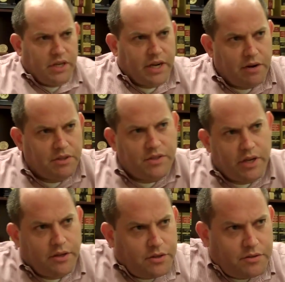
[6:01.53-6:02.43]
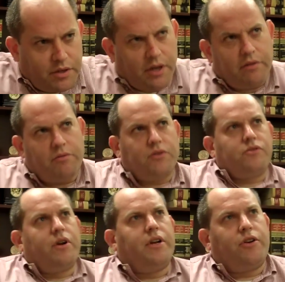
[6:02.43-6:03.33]
one thing I would say, as you said,
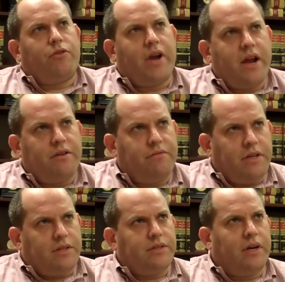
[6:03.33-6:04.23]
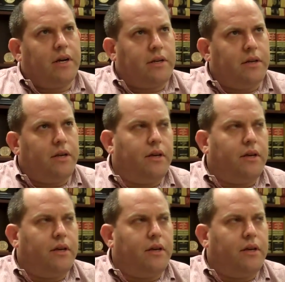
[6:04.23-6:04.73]
everyone's trying to create a feedstock. In